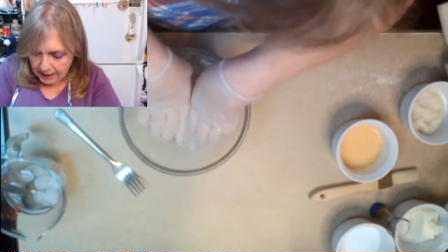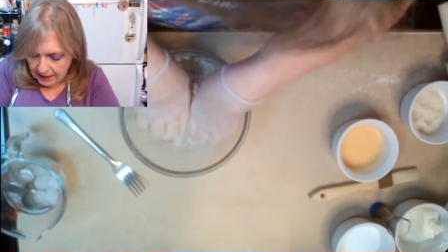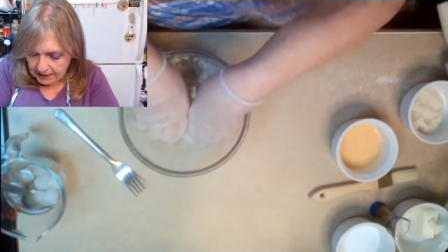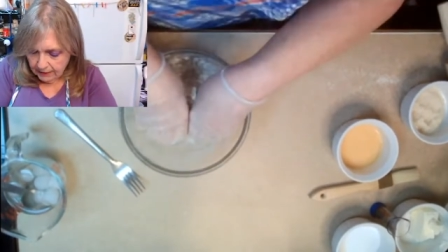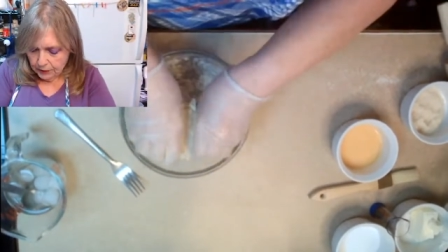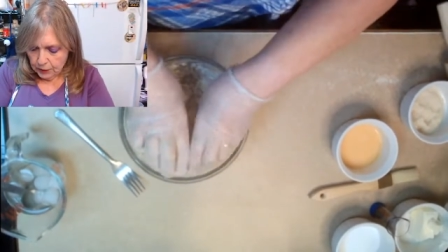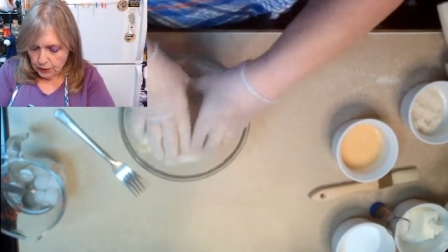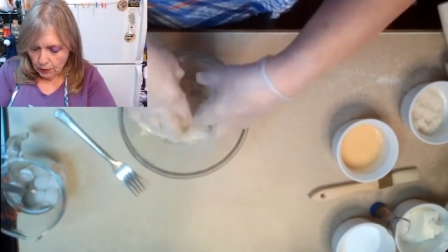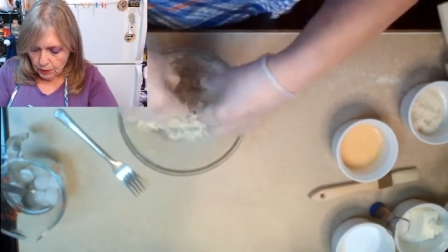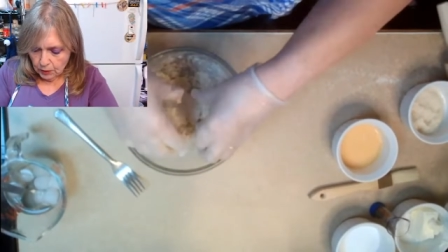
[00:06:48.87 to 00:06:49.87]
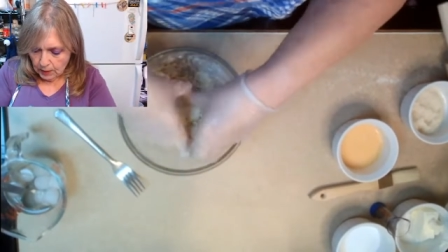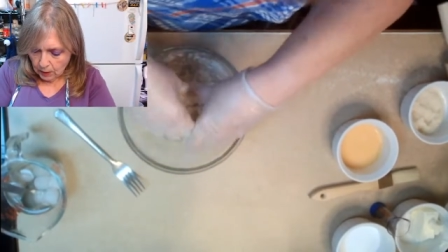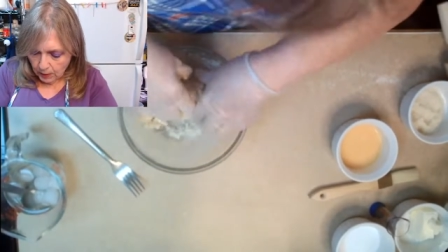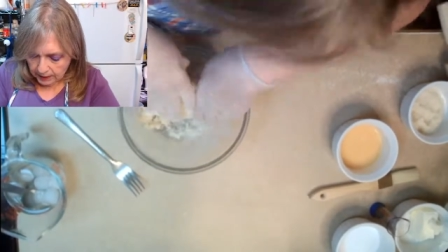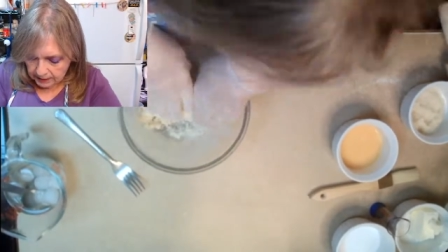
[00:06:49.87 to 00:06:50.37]
because if you don't do
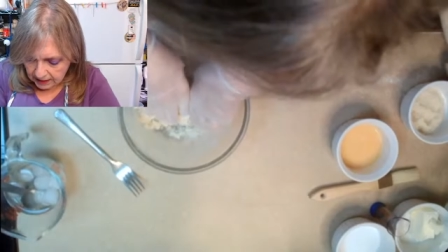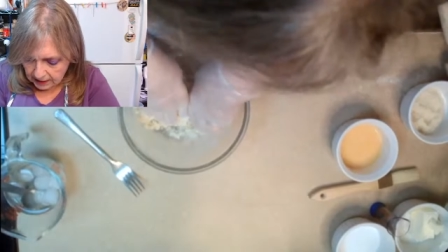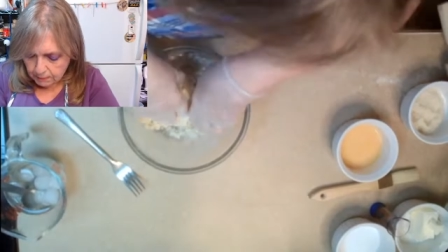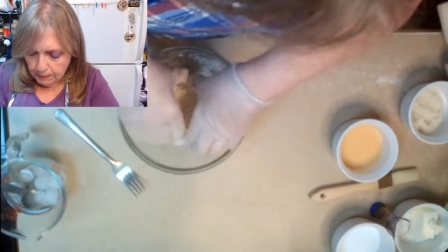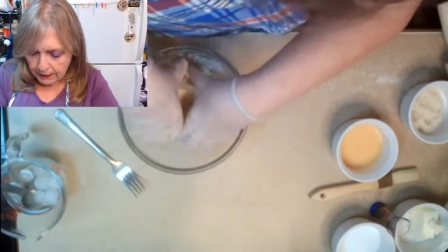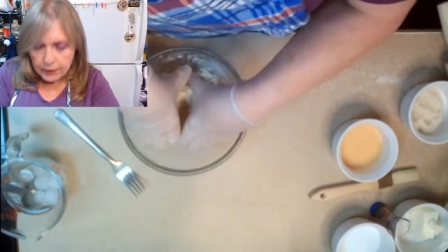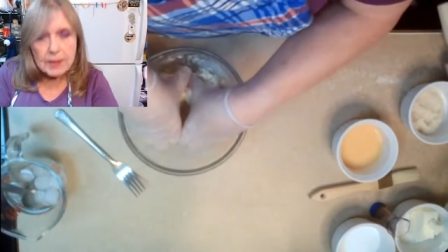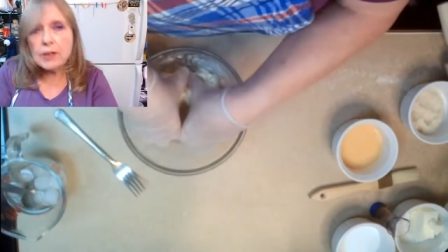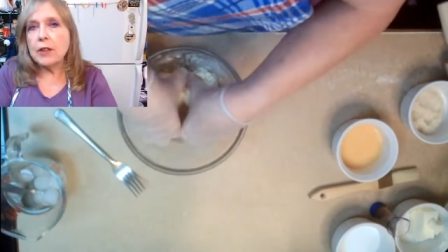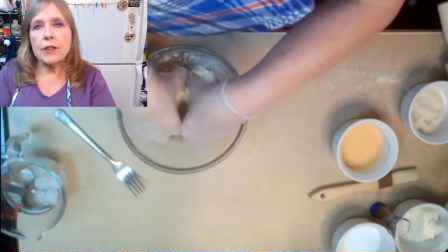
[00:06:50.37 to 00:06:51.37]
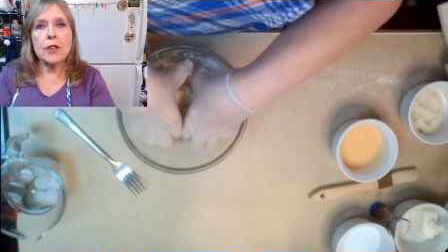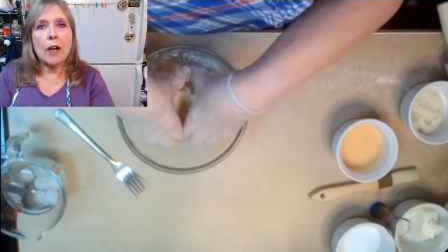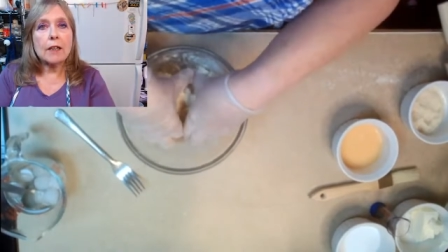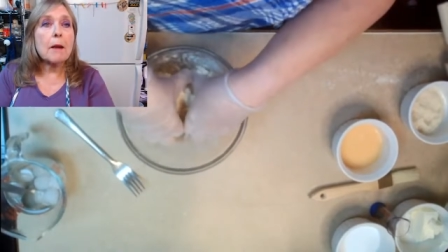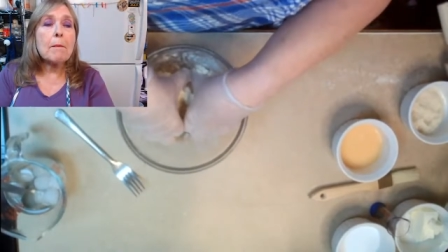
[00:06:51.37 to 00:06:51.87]
it quickly, this butter is going to
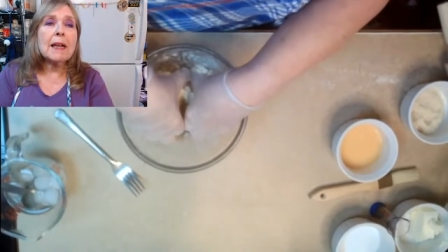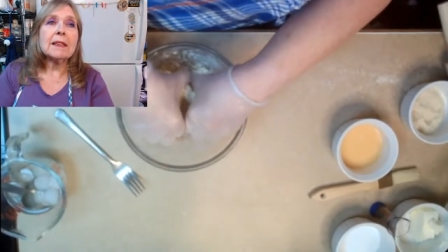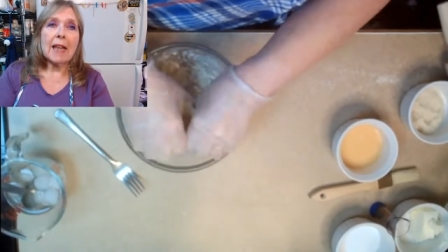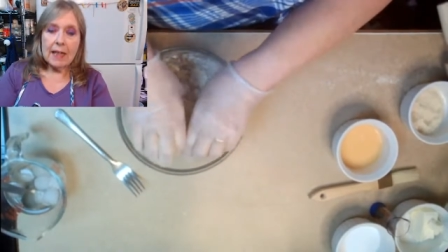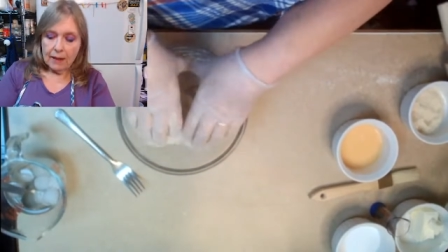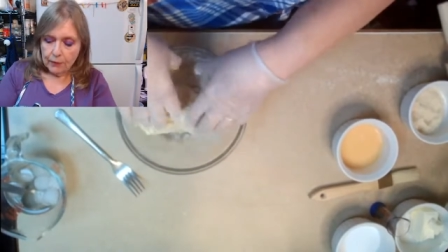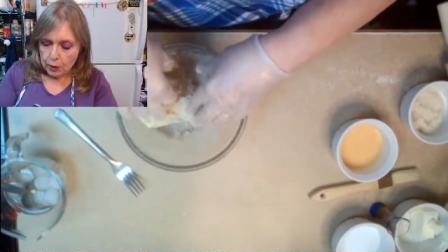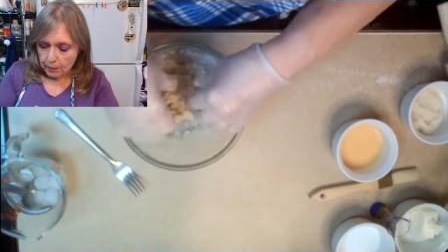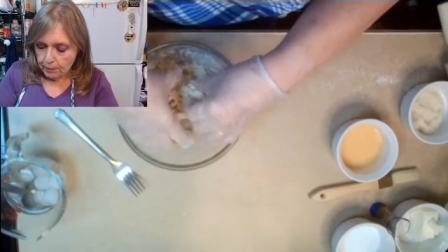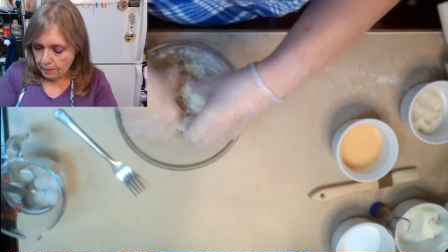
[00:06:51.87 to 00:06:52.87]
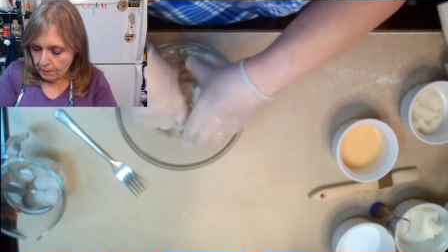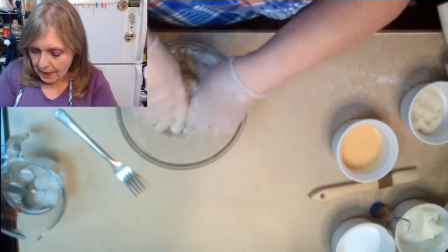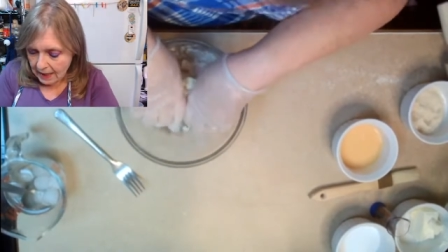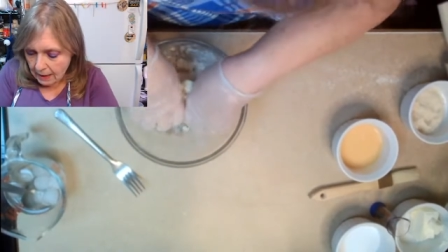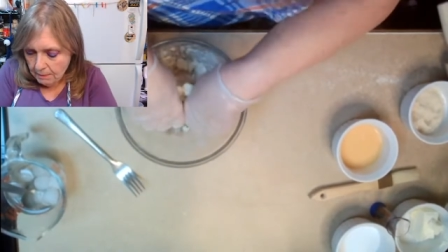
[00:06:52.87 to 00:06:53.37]
start to melt. And if you're
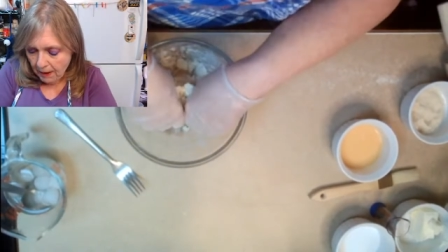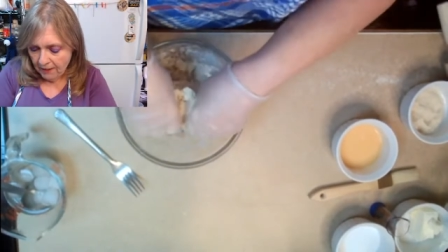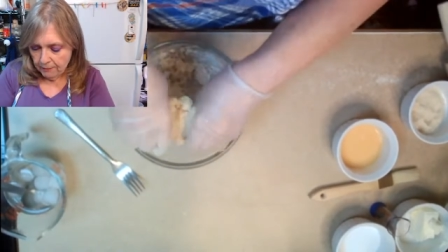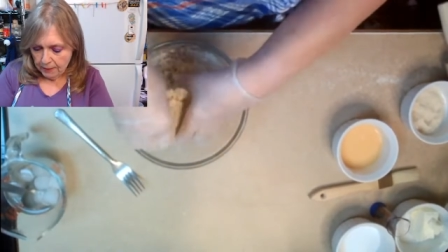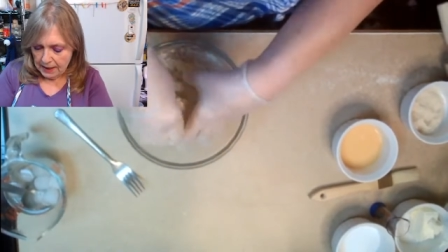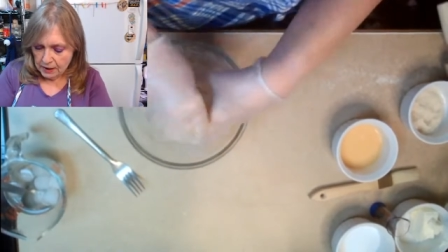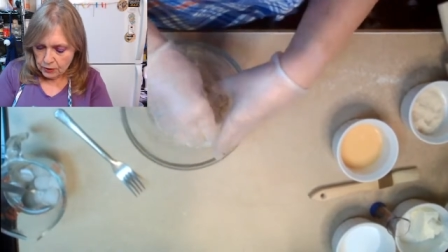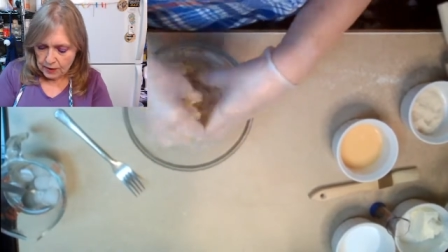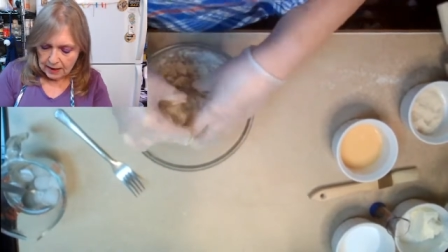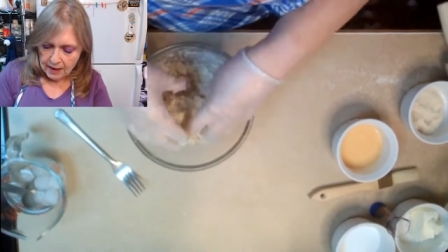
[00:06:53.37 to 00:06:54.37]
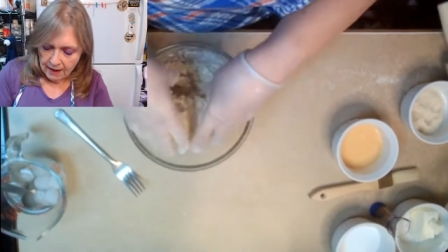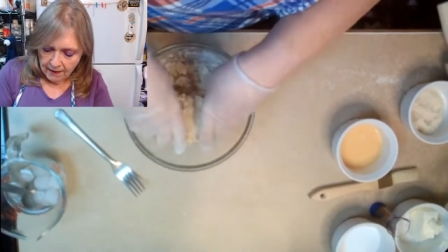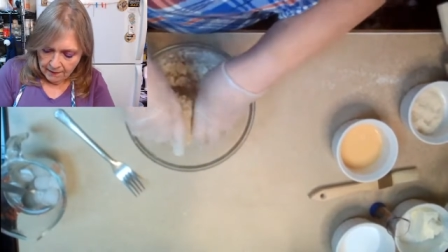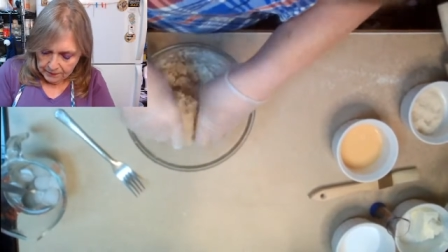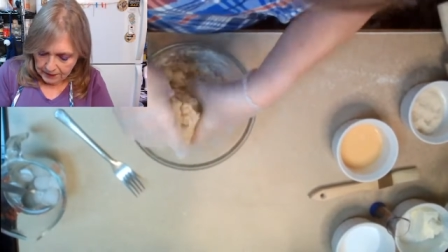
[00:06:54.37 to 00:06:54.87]
making puff pastry,
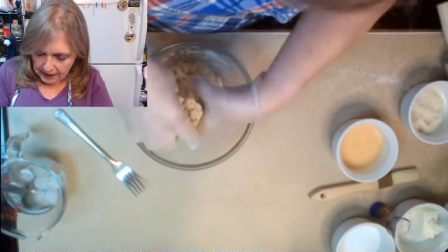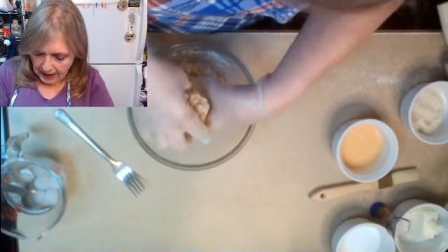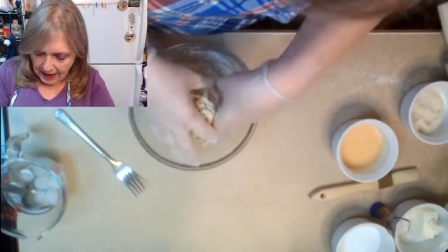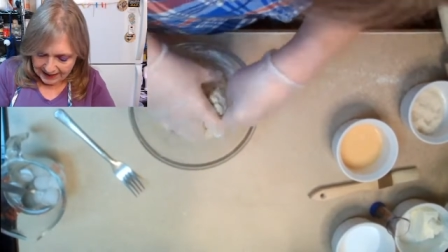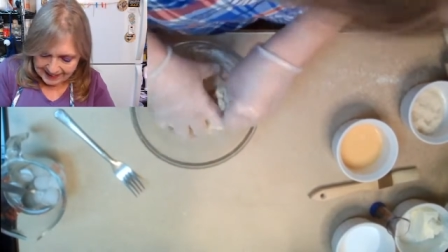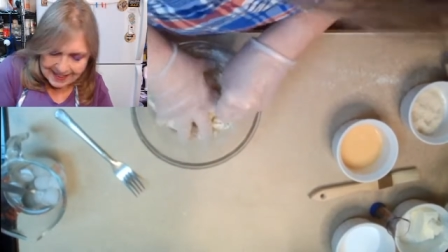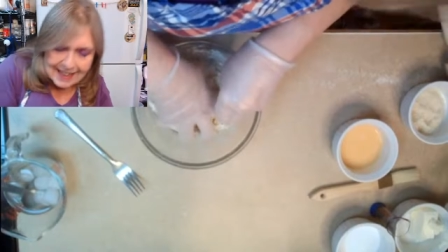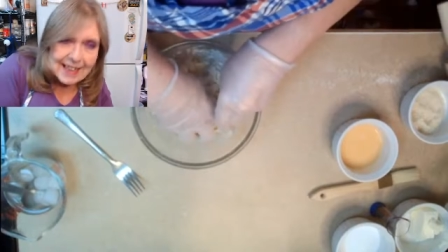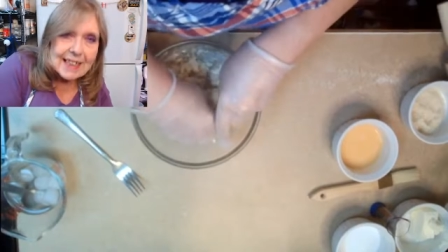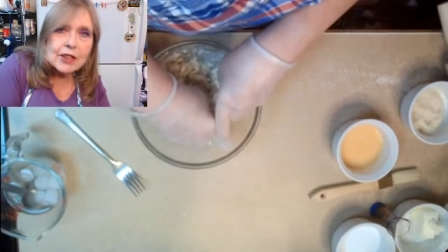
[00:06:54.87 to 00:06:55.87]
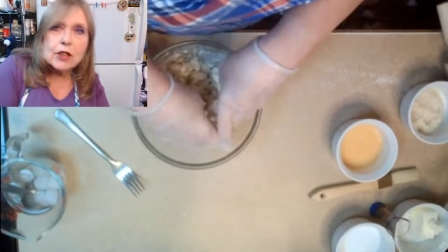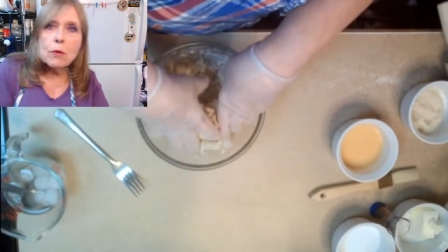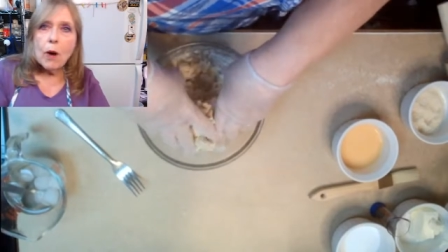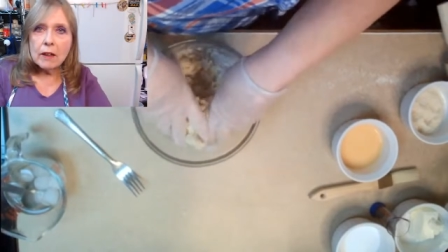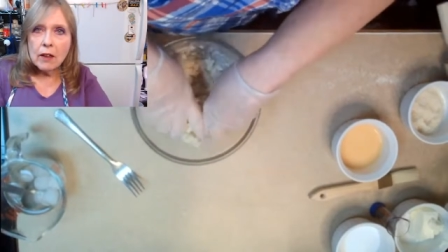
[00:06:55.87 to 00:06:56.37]
the idea is
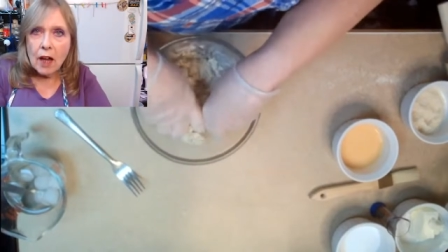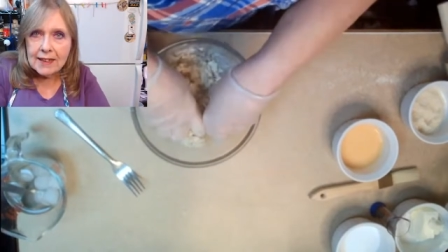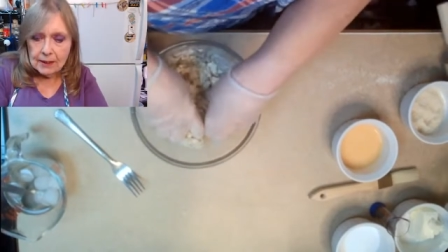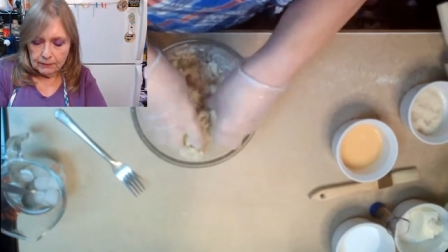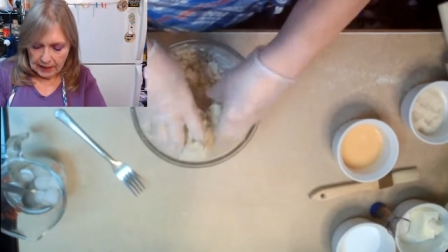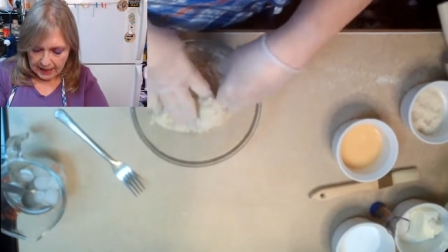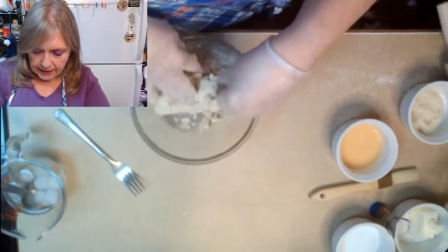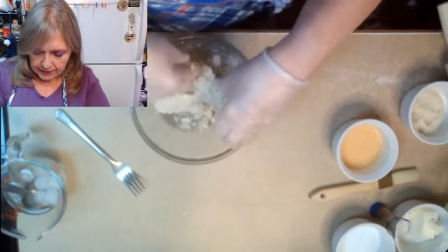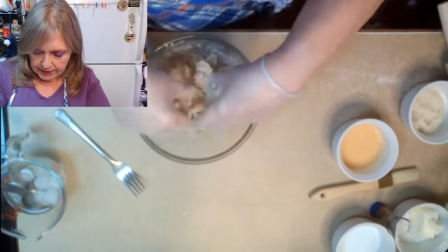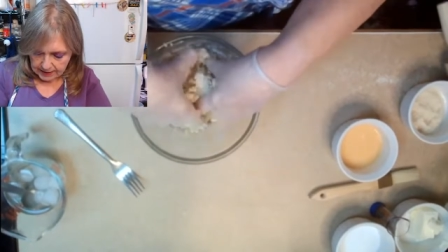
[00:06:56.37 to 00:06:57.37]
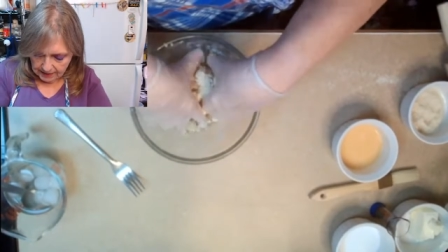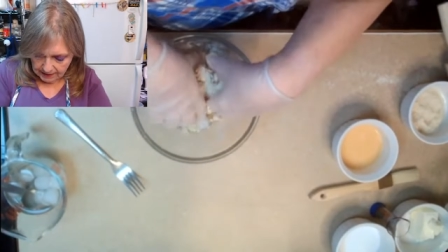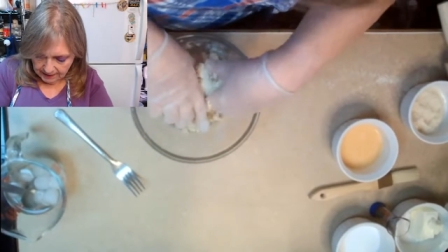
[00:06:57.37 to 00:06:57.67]
you want lots of layers.